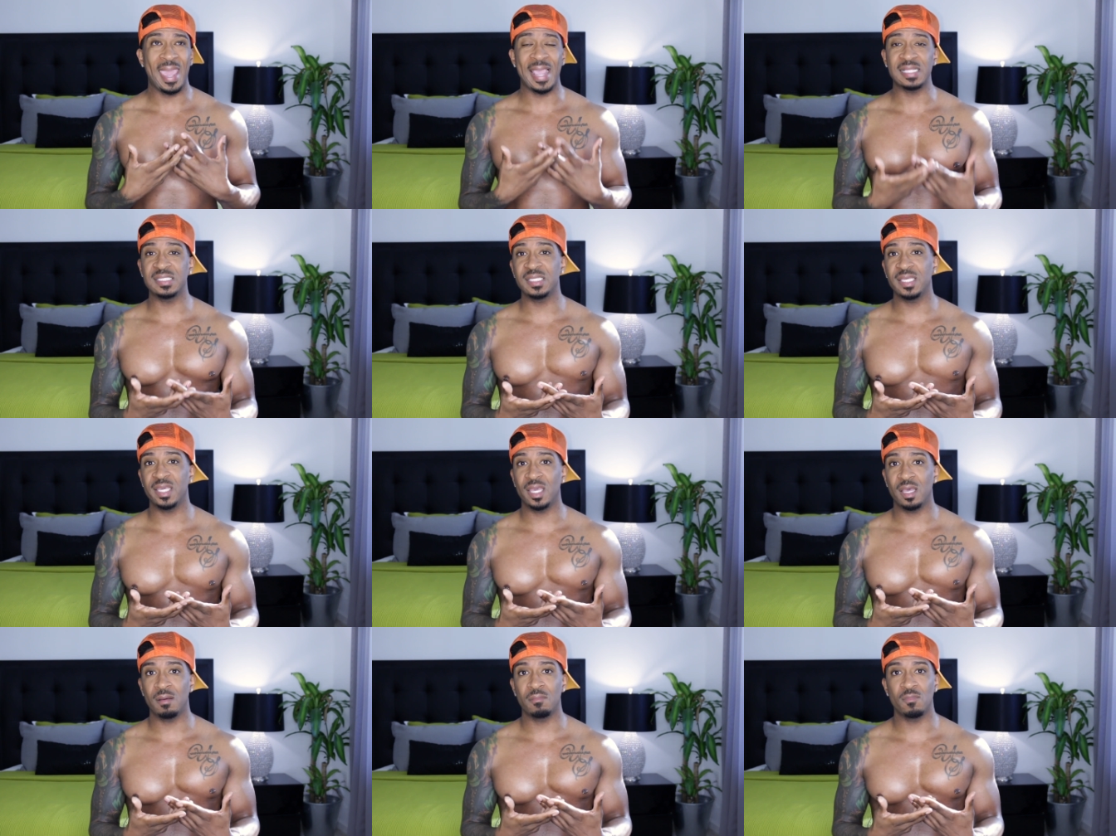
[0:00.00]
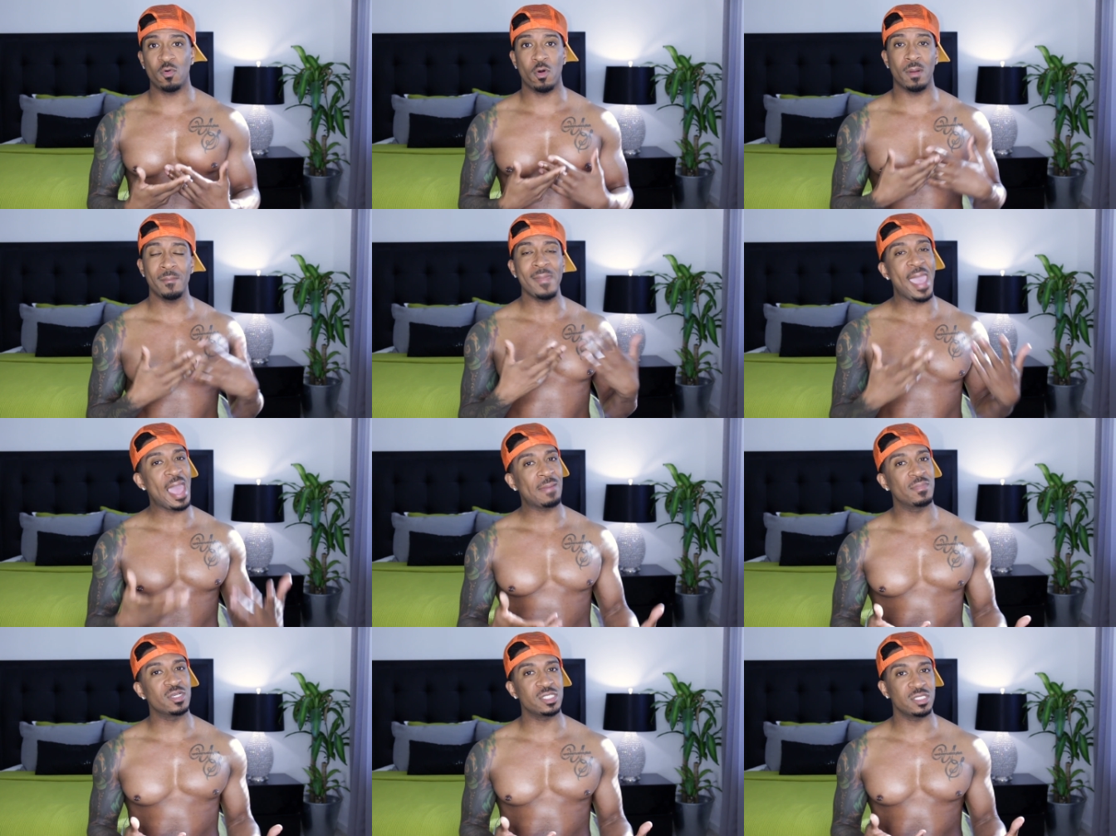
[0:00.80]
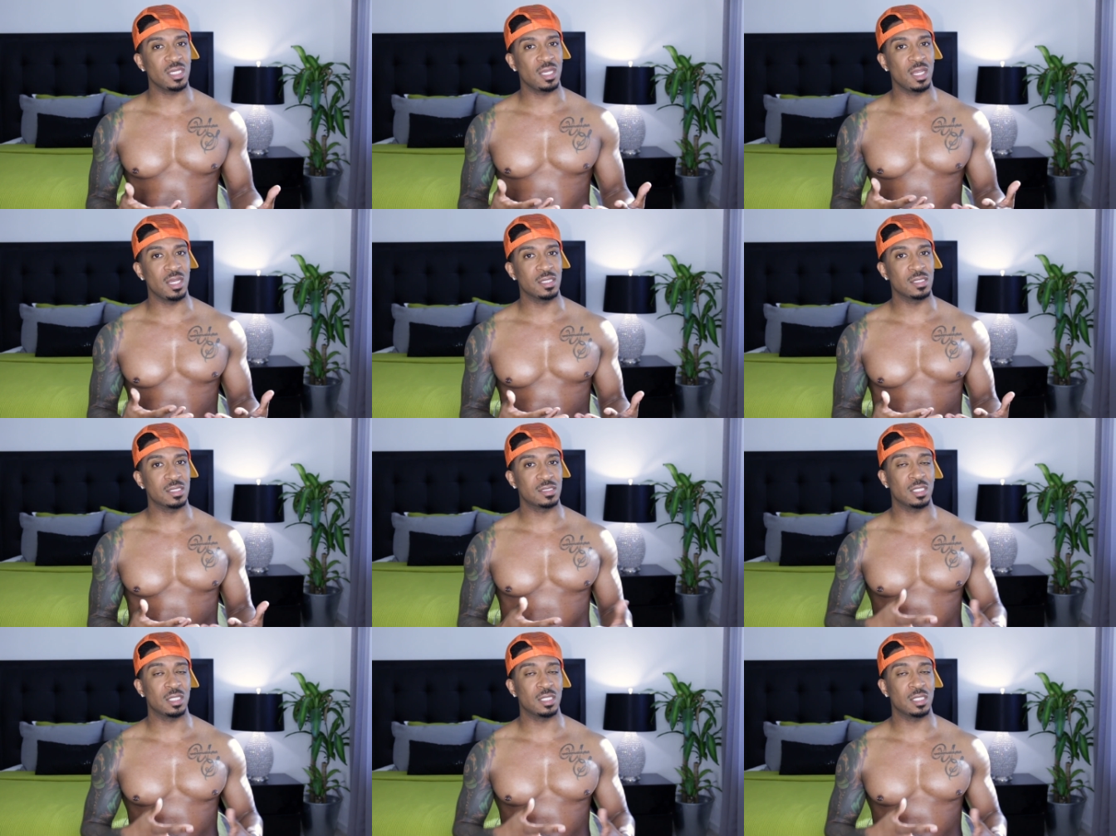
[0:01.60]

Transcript: ATM or Mac machine